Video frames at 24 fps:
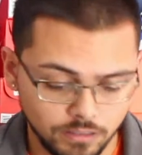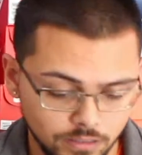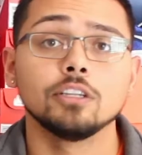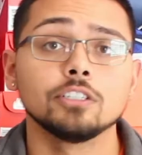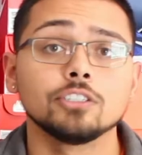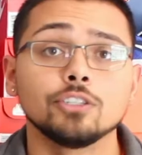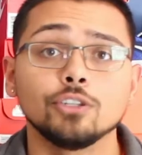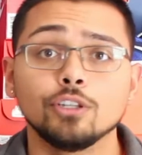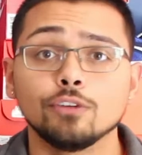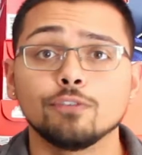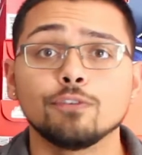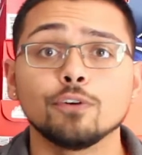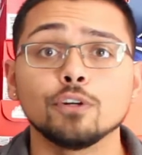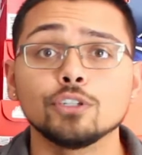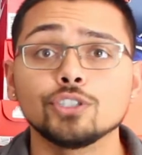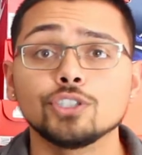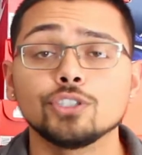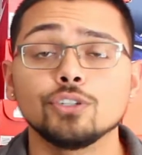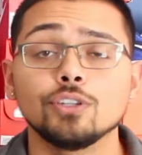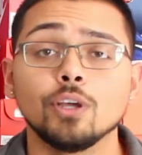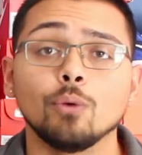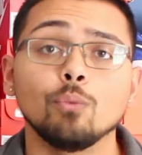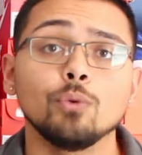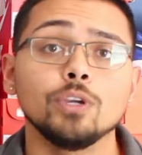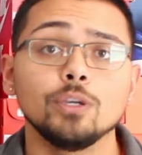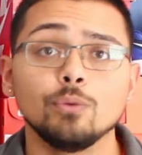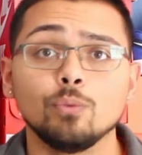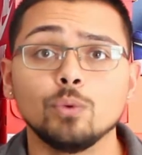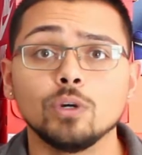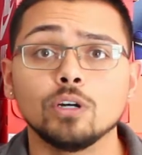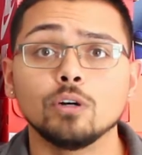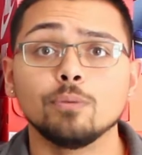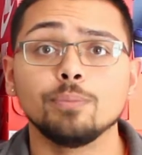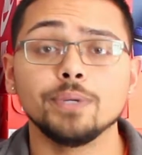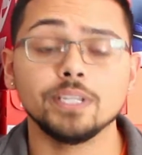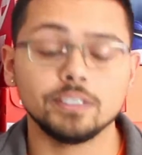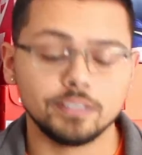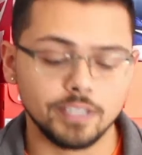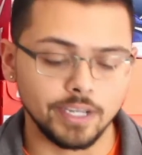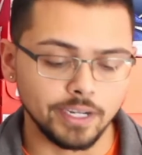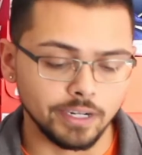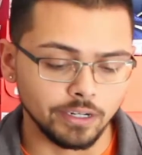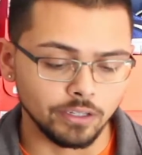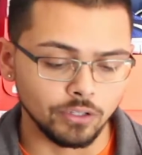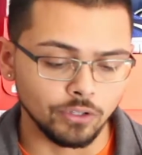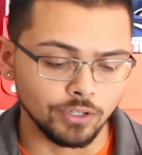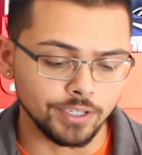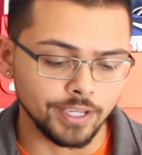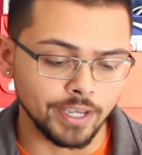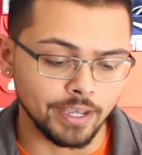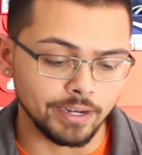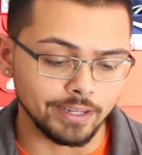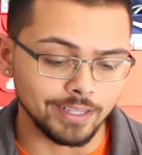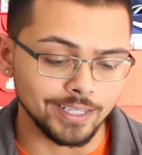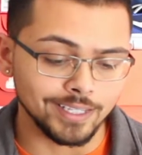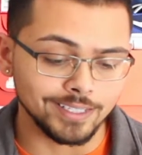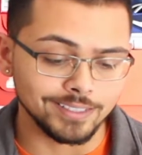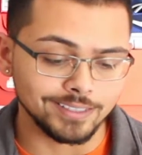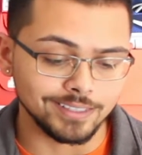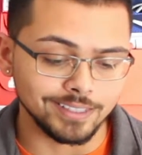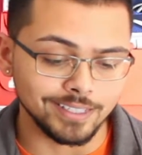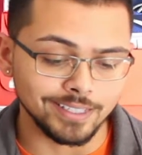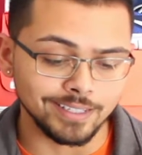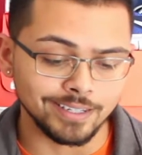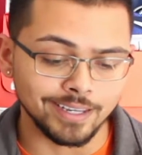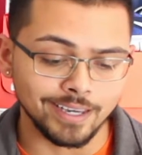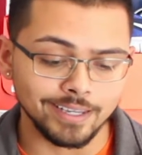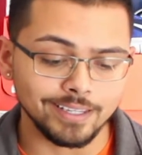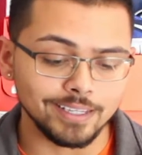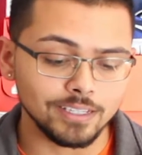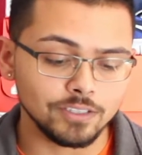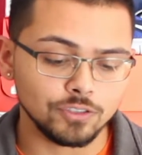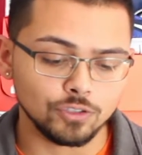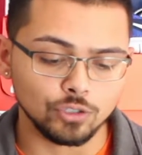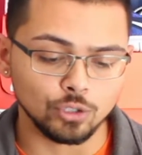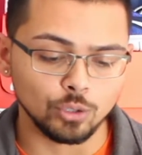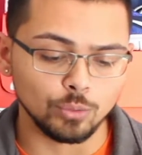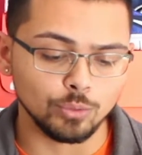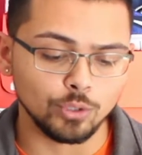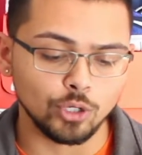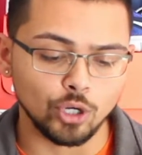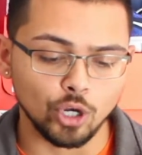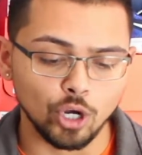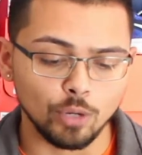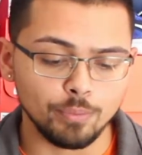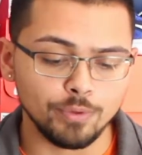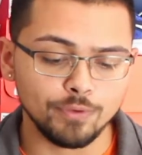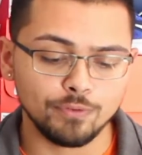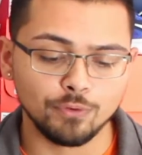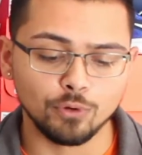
So the first shoe that we will be taking a look at is the Nike Zoom Kobe